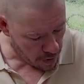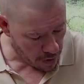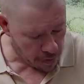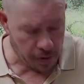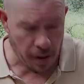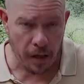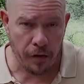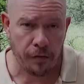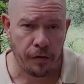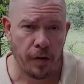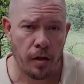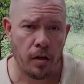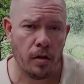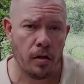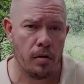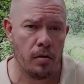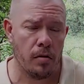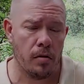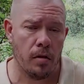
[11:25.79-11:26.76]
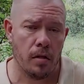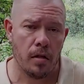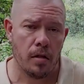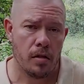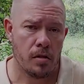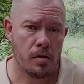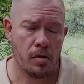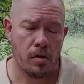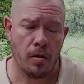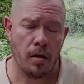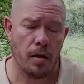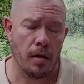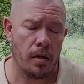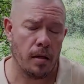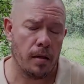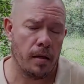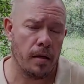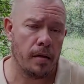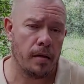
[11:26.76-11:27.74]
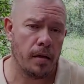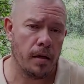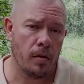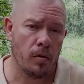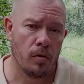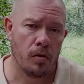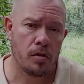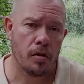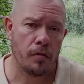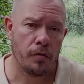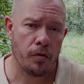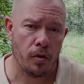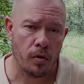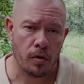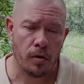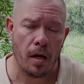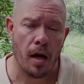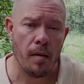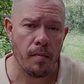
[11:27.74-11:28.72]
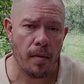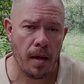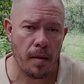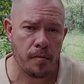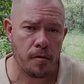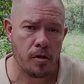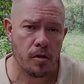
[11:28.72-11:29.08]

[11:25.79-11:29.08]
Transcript: take photo, and then also for your time lapse,